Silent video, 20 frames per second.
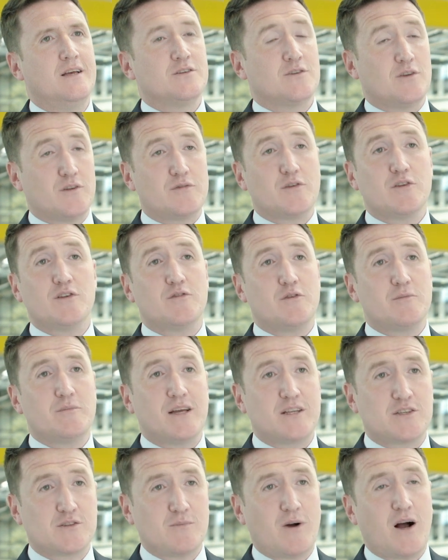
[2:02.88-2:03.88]
So the funding from
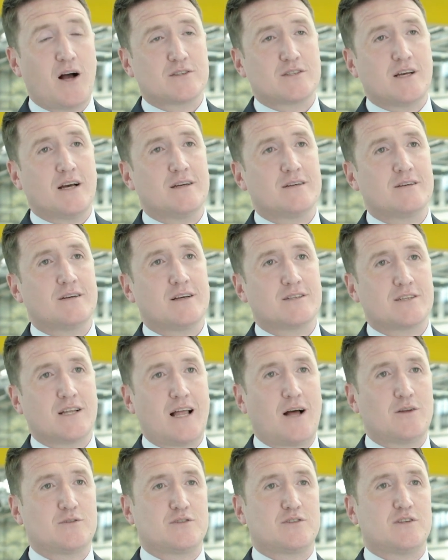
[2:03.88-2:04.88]
Made Smarter has
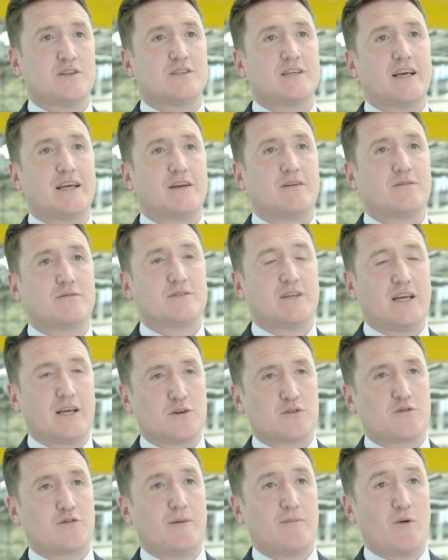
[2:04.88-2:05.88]
allowed us to take
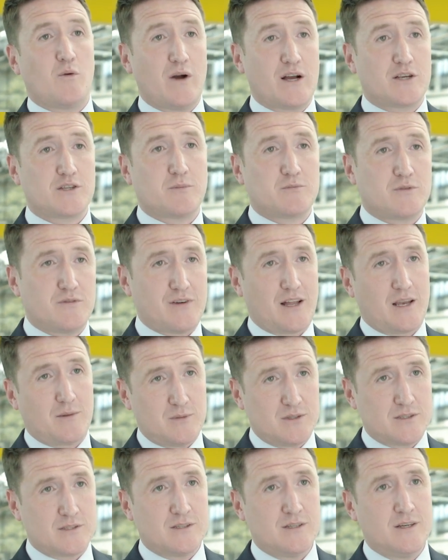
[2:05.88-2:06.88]
us from a workshop
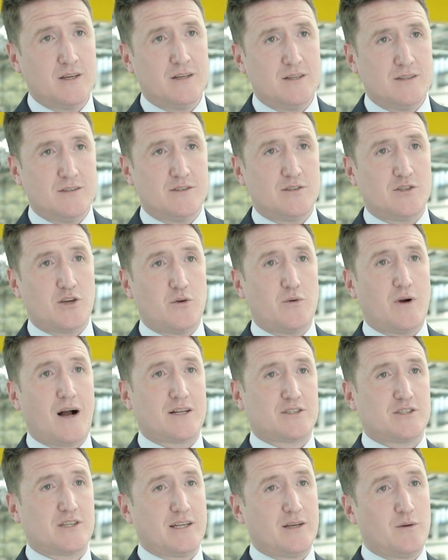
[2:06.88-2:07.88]
development to
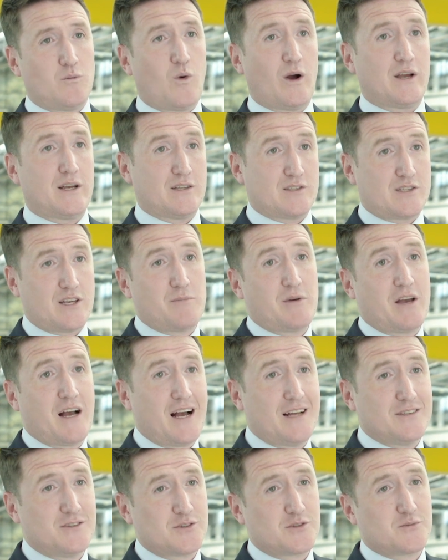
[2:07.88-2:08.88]
actually what you can see
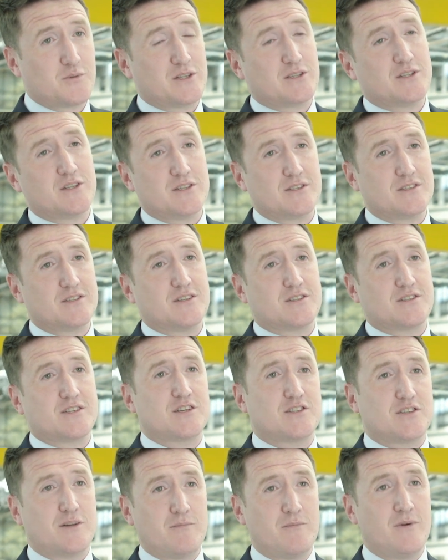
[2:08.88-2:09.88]
behind us, which is the
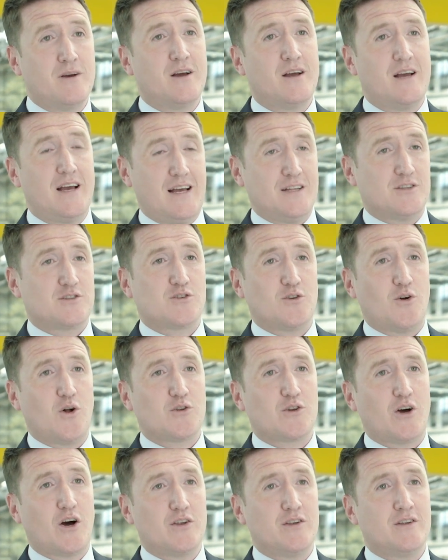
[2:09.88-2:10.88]
system
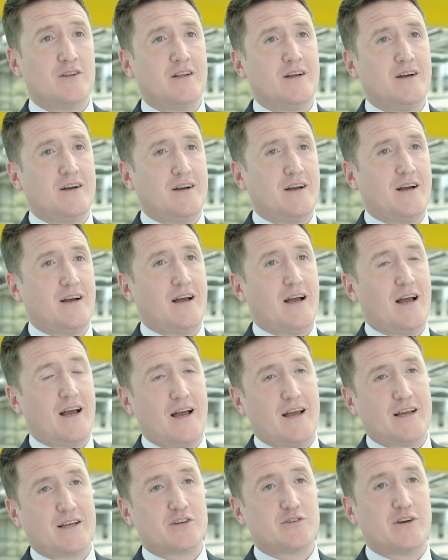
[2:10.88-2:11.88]
installed on
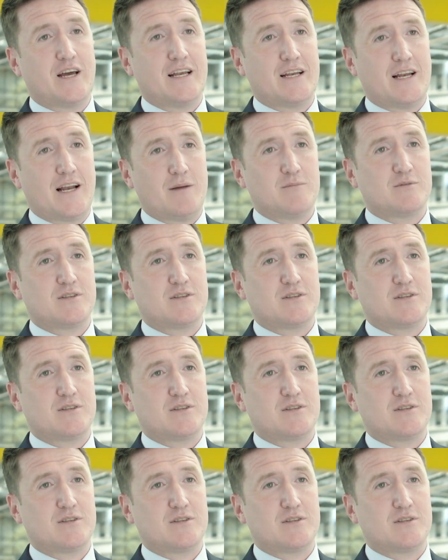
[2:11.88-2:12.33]
a crane at